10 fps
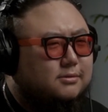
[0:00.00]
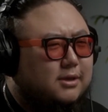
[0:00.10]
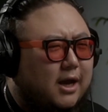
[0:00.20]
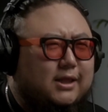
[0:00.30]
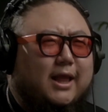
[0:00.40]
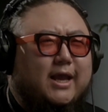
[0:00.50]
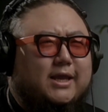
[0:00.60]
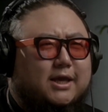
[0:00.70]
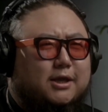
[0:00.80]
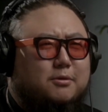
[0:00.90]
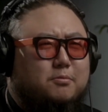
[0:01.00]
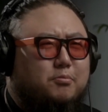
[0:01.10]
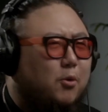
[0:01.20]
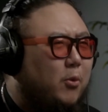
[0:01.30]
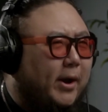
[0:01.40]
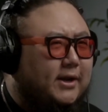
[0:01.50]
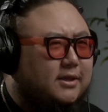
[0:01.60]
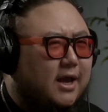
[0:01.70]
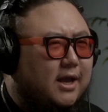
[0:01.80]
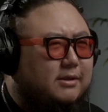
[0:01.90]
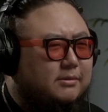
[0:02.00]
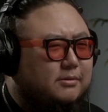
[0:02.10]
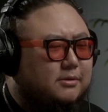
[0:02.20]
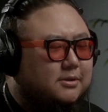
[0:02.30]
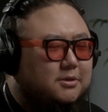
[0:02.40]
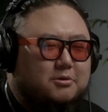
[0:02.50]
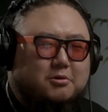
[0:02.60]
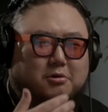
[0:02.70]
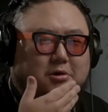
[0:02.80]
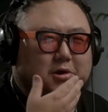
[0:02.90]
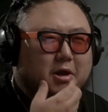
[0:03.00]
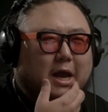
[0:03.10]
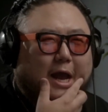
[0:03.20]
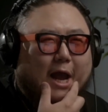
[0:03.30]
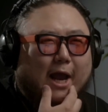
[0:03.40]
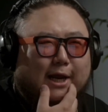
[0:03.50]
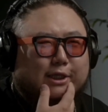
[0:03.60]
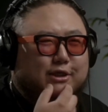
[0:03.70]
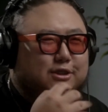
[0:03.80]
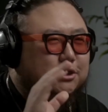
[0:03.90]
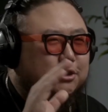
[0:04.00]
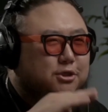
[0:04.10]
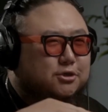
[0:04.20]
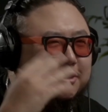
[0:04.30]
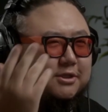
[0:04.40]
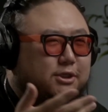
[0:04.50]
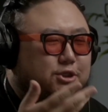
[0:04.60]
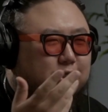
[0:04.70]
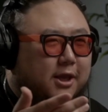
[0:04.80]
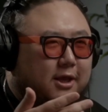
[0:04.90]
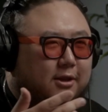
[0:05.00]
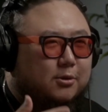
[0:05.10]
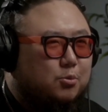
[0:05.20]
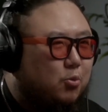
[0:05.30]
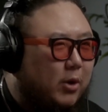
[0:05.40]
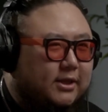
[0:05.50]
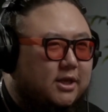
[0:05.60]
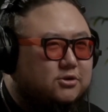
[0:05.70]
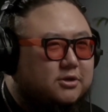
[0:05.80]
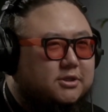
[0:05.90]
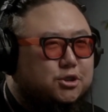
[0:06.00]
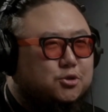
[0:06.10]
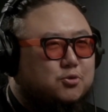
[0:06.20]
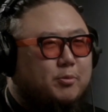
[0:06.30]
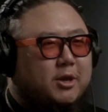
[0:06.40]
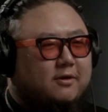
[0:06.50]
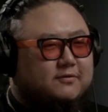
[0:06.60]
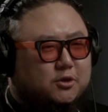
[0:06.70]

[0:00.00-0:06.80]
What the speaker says: I like it, but why did that... I gotta listen to the transition again. Why did that transition throw me off so